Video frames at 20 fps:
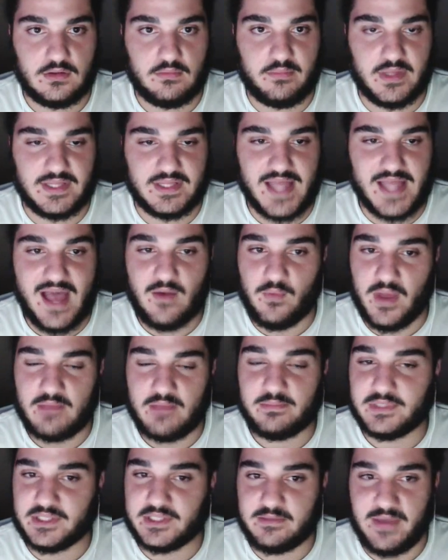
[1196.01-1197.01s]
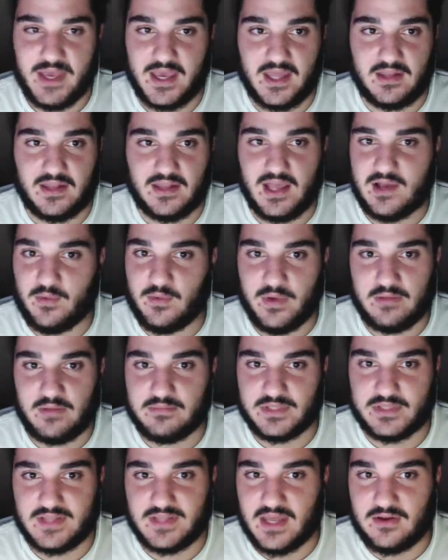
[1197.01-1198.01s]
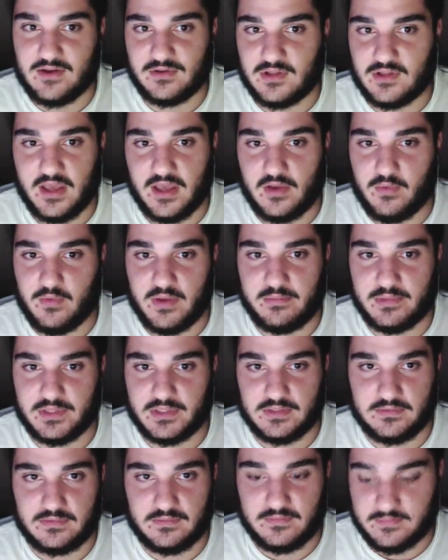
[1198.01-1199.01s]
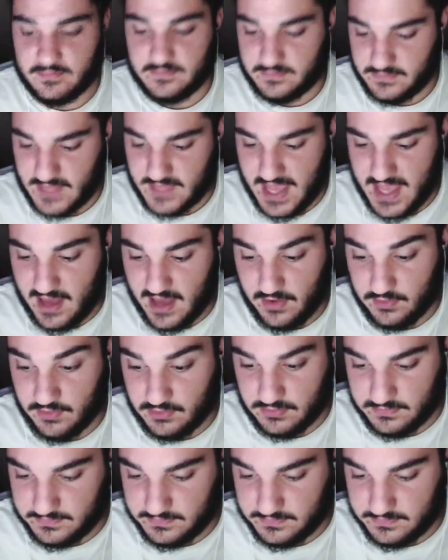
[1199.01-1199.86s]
But that Wembley, man, that Wembley, they don't like Wembley at all.